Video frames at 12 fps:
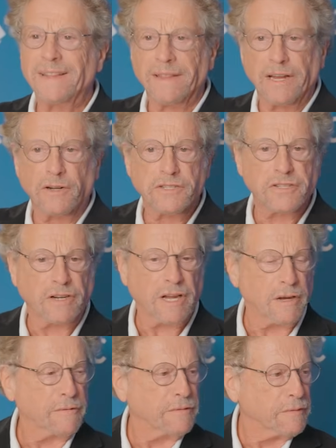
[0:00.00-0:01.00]
they also
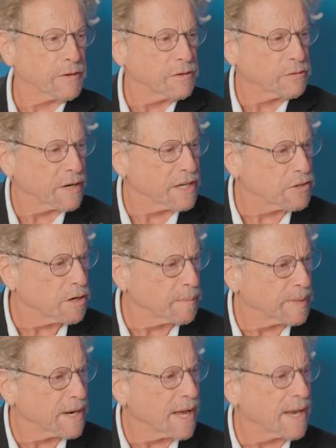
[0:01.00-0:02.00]
kind of create
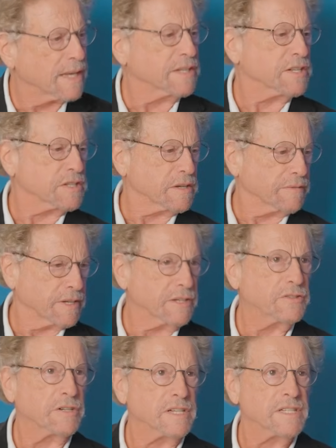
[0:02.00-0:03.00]
commonalities of
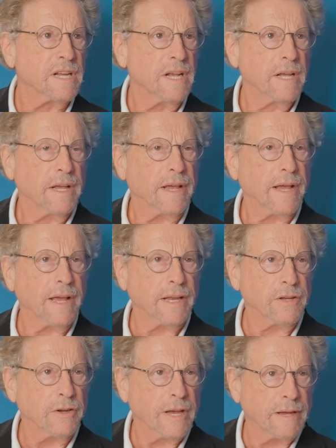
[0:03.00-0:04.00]
interest
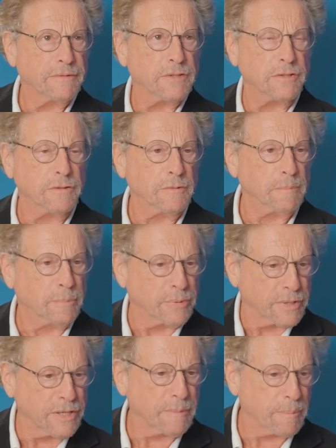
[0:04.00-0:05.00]
and you have to
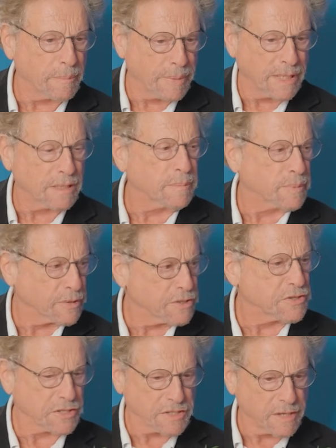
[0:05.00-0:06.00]
build
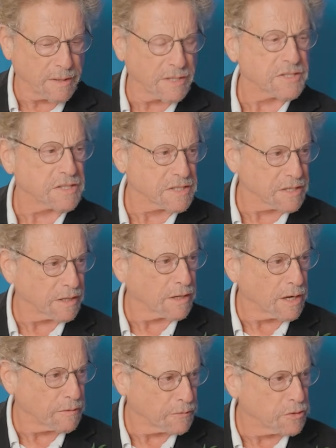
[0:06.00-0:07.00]
bridges. And this is a
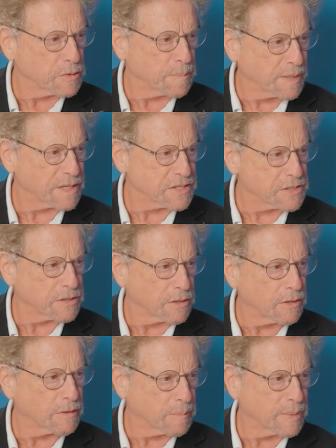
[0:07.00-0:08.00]
kind of good place to
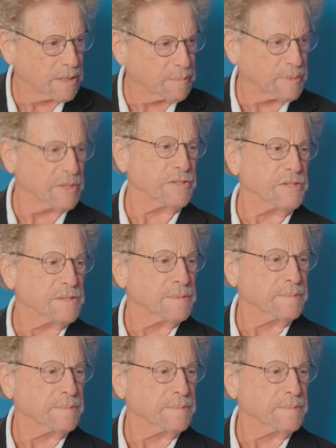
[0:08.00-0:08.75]
go and build bridges.